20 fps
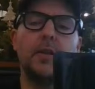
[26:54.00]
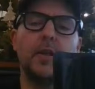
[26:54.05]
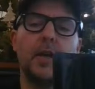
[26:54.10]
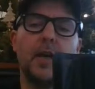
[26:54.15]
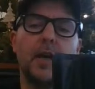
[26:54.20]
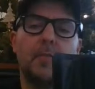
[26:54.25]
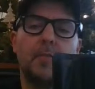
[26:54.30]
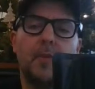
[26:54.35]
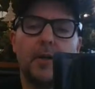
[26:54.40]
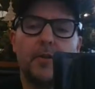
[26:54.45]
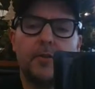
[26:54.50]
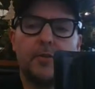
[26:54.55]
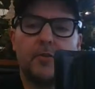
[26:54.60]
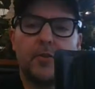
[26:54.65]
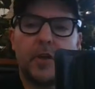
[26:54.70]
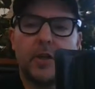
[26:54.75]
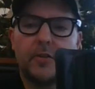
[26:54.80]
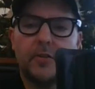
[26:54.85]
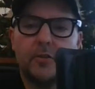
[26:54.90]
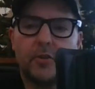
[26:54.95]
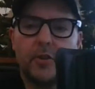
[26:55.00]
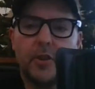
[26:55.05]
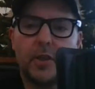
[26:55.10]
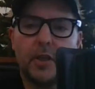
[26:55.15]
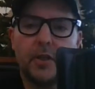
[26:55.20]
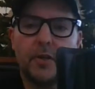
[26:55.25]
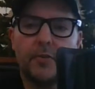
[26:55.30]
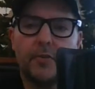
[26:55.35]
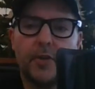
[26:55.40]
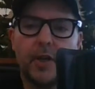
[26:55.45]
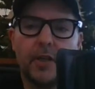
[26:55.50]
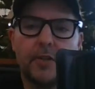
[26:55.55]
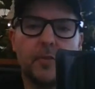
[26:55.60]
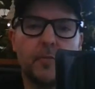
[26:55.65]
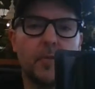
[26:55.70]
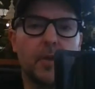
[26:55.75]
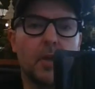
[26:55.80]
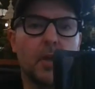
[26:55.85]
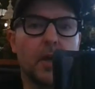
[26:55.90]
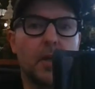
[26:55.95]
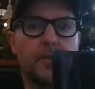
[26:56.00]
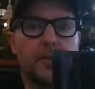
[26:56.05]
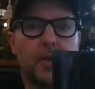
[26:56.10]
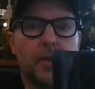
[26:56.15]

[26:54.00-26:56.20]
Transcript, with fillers: Yeah, my strategy, random guys